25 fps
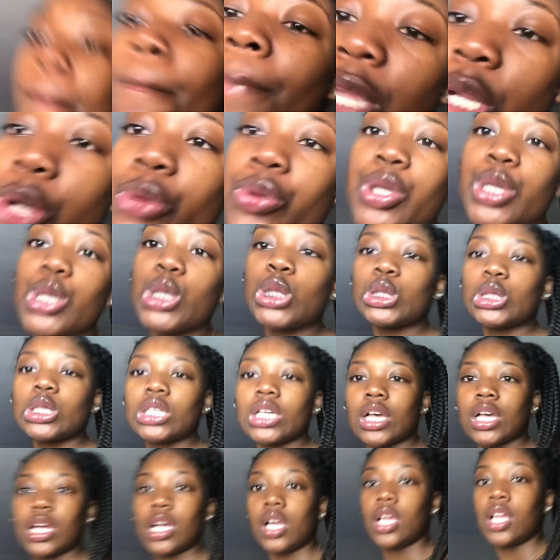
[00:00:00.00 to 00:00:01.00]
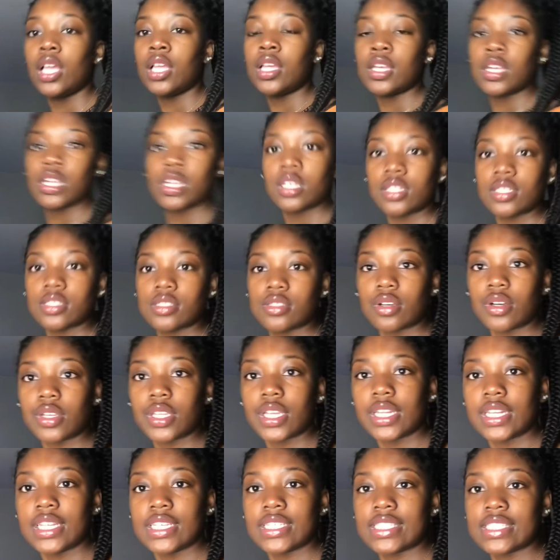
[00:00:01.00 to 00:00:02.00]
Period. So
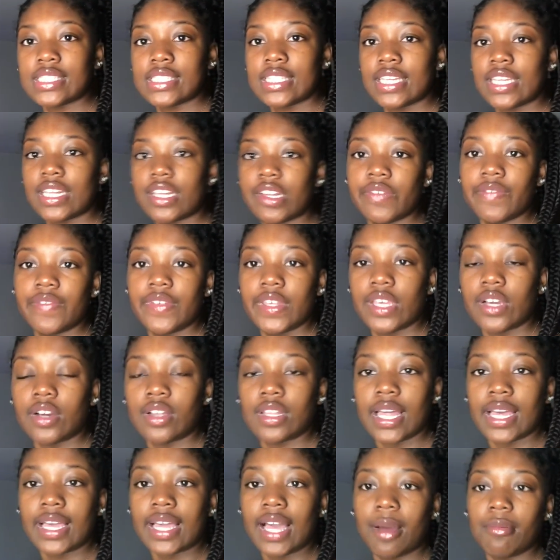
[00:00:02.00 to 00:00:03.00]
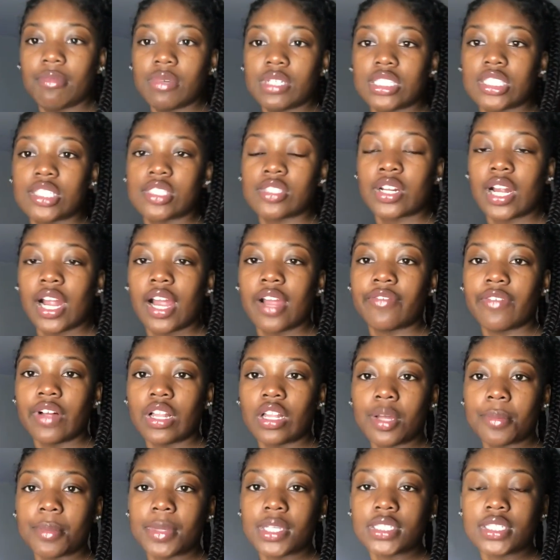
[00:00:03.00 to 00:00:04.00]
yeah, this is the end of the video. Like, comment, subscribe,
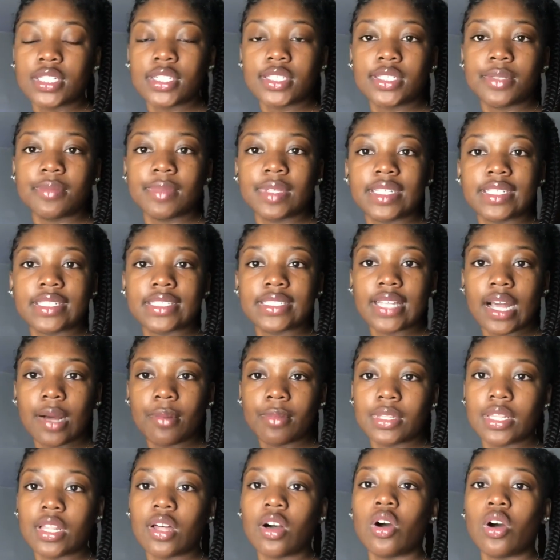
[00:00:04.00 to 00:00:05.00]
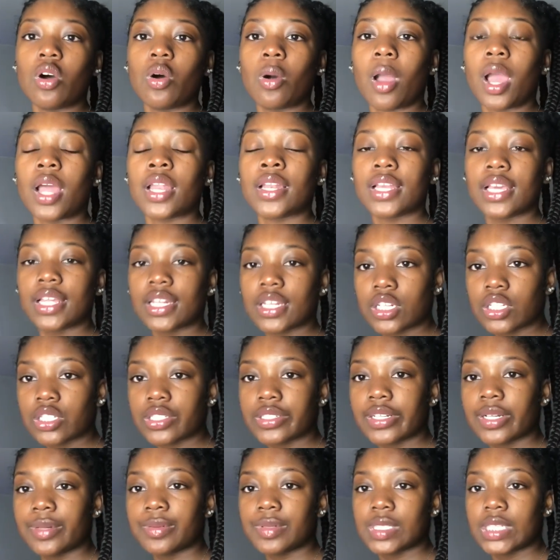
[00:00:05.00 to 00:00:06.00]
follow my social medias down below in the
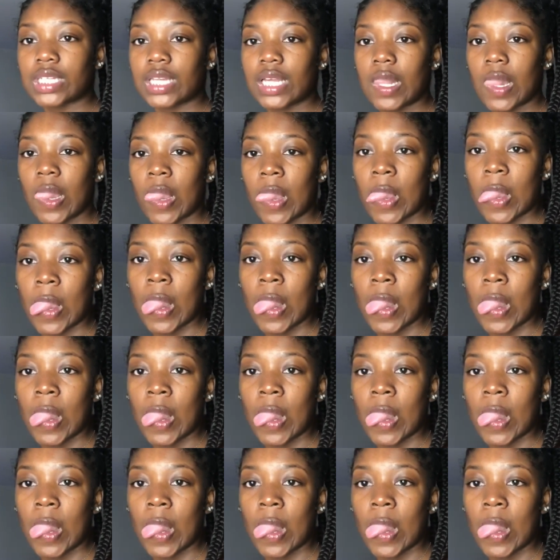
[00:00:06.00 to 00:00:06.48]
description.